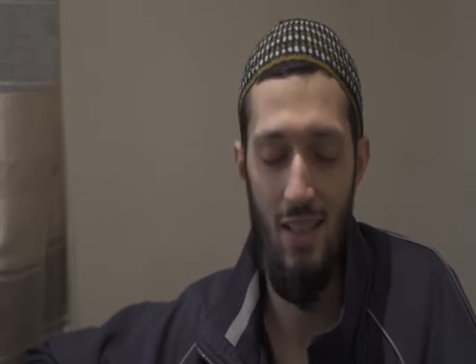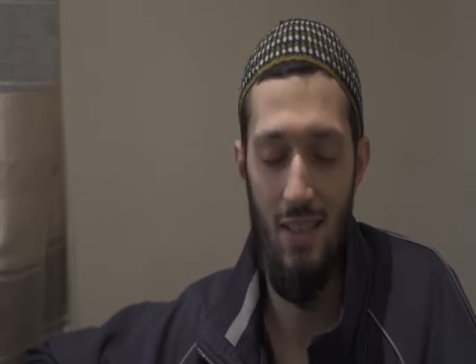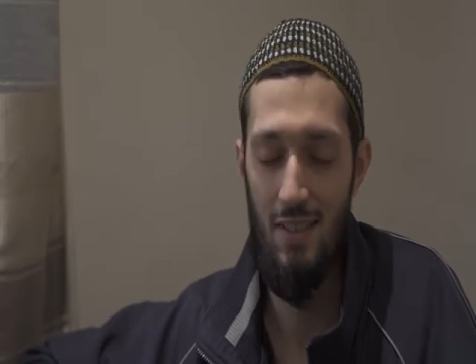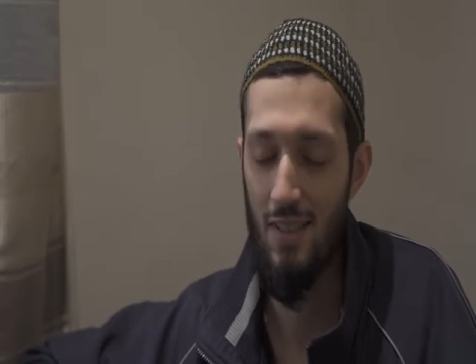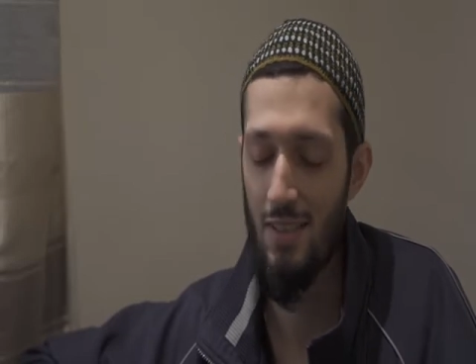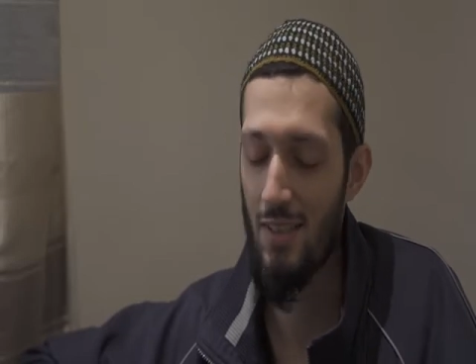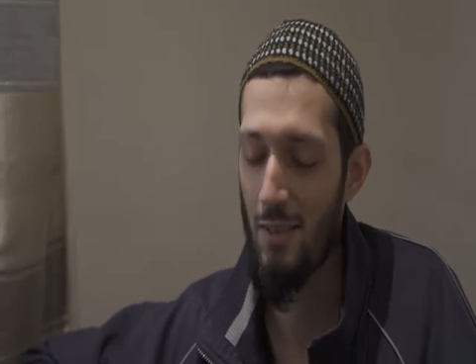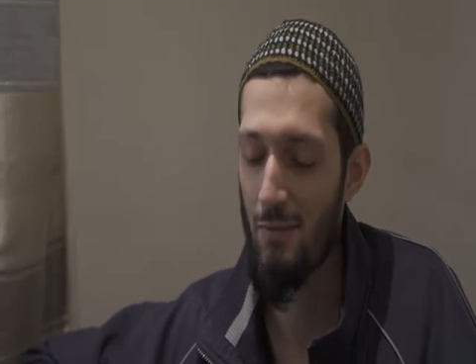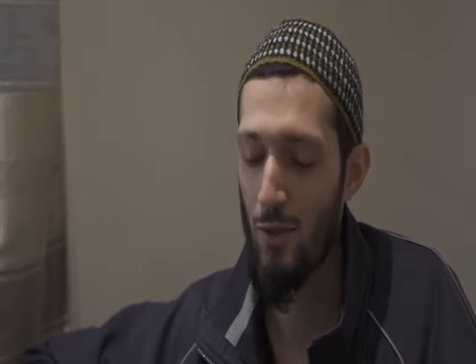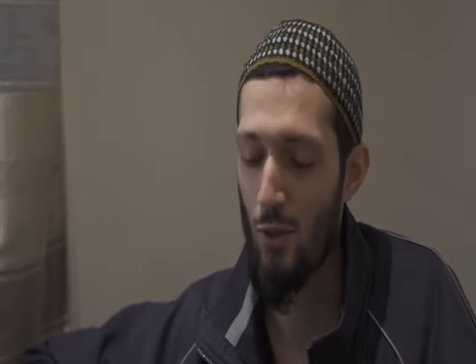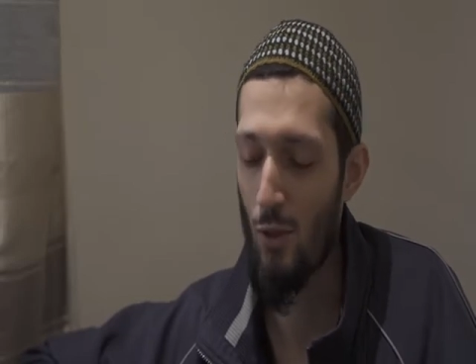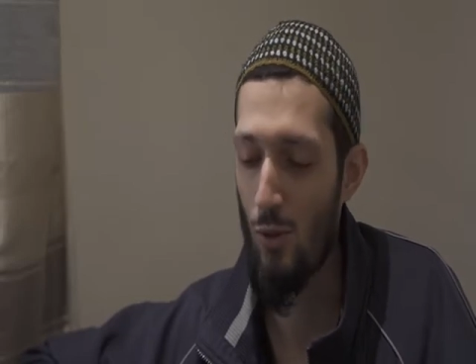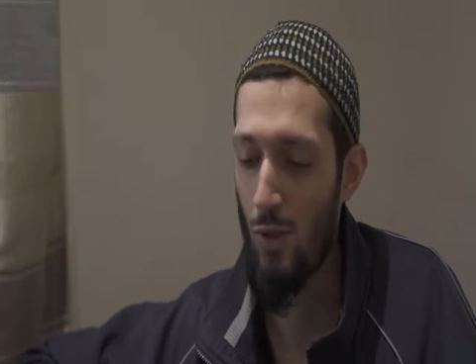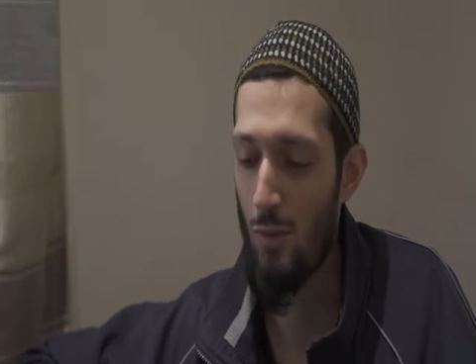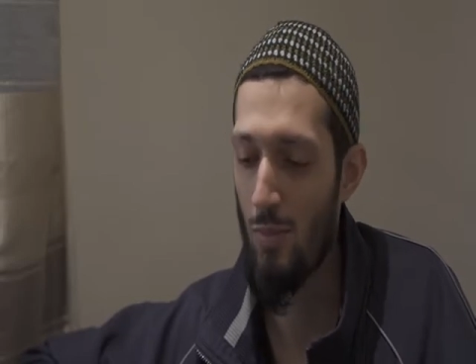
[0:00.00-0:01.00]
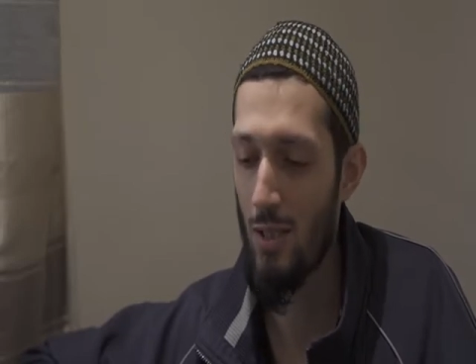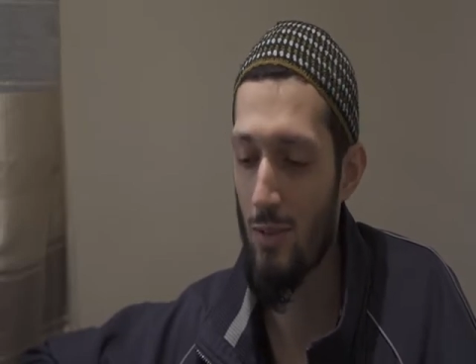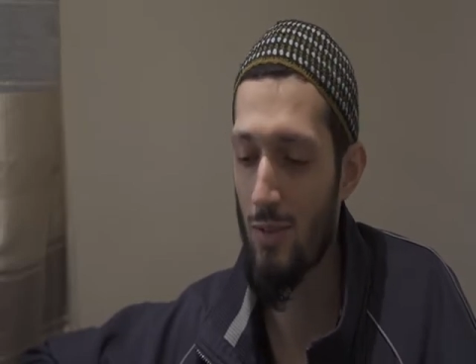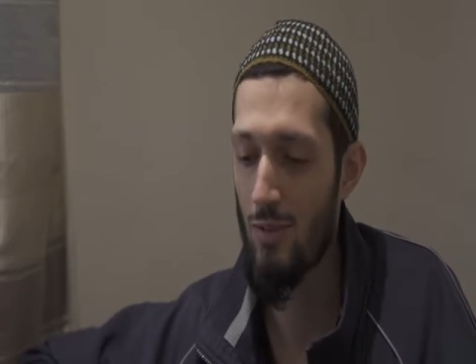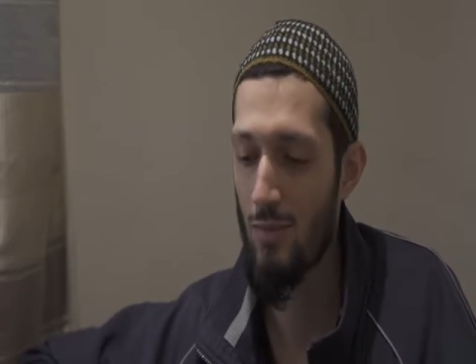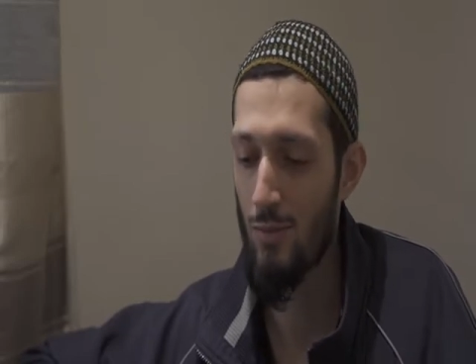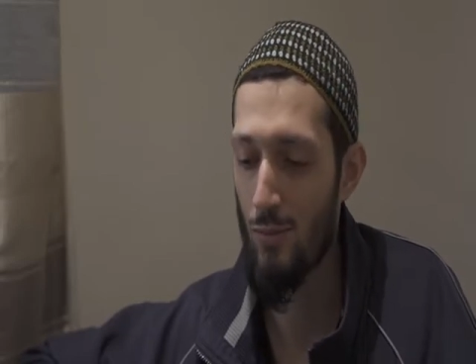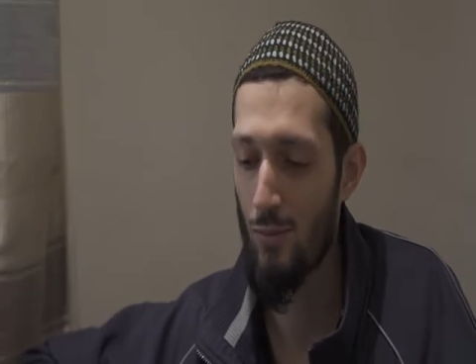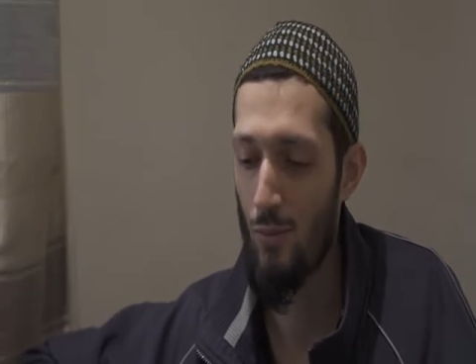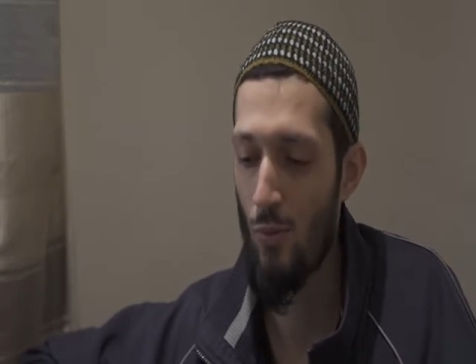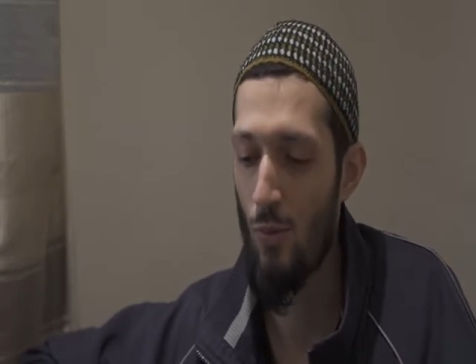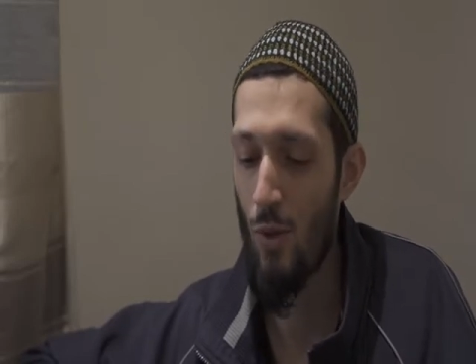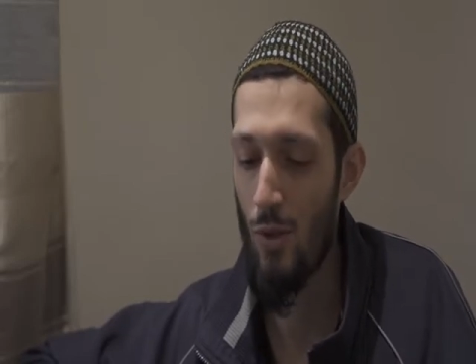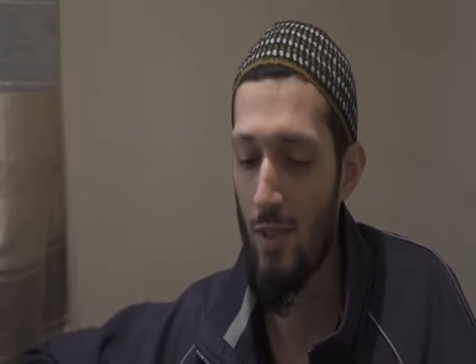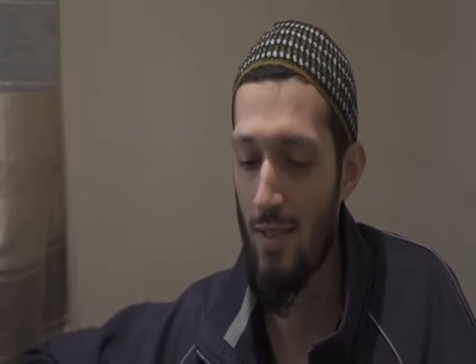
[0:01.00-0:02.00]
I didn't have a clue about
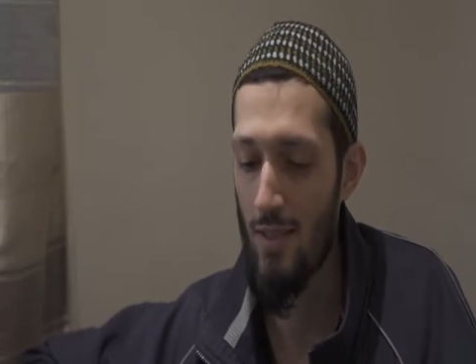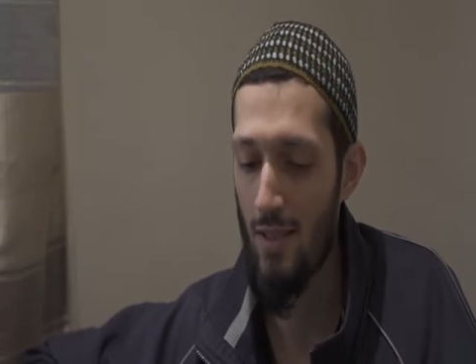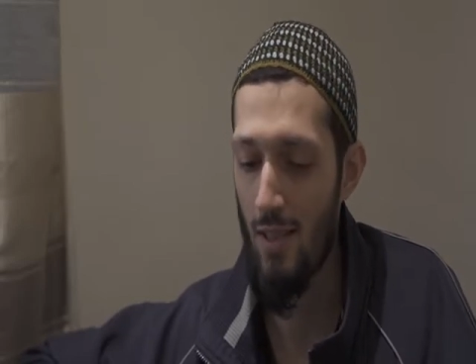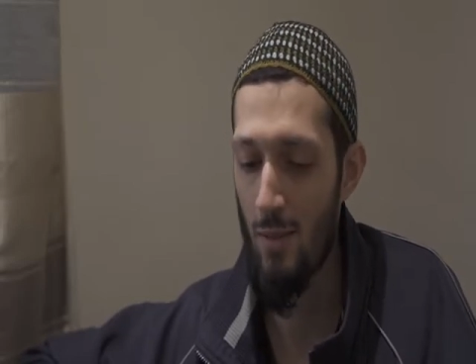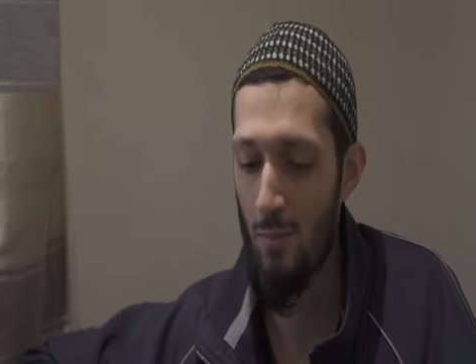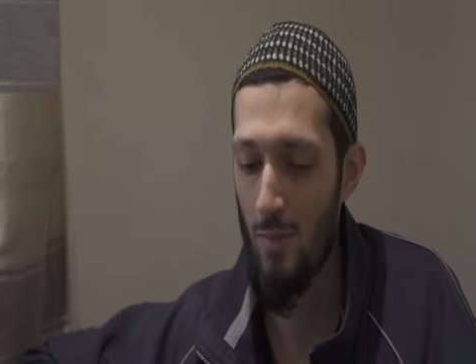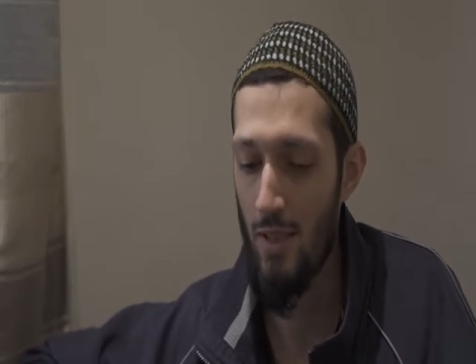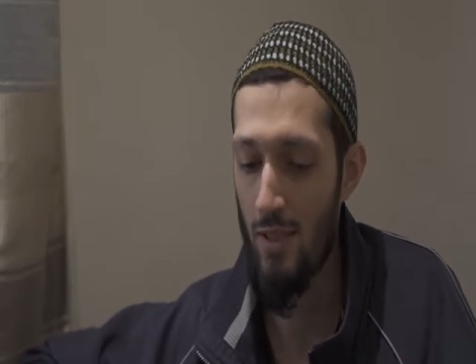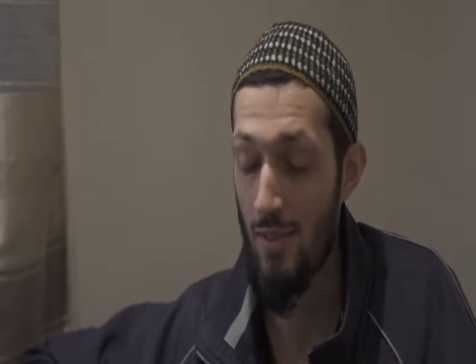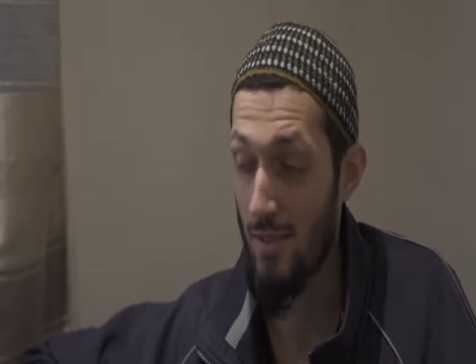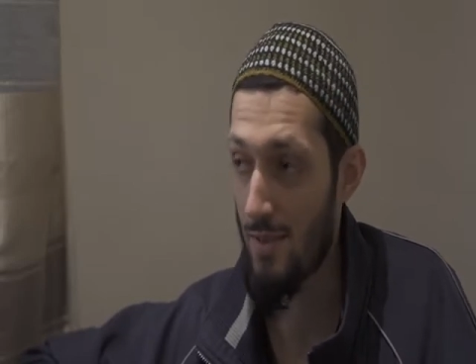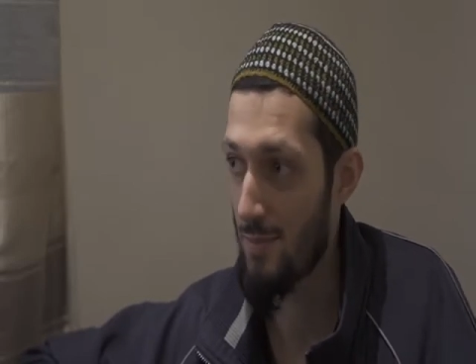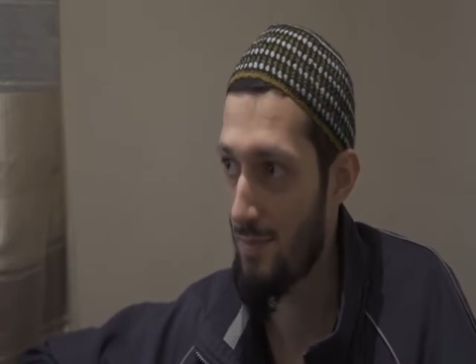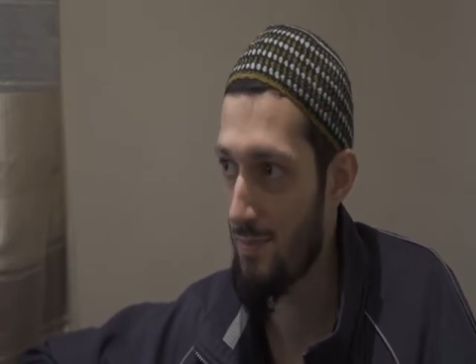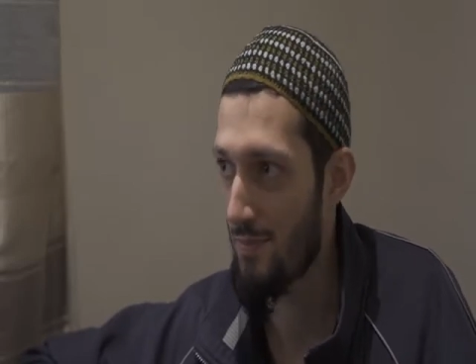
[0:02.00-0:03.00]
what Islam is.